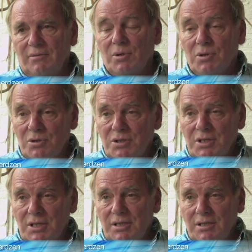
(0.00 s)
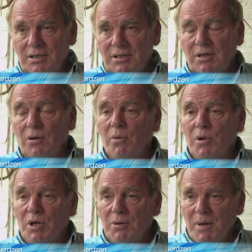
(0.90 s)
What you see, you
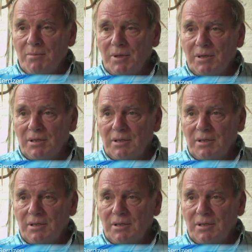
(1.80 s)
will remember.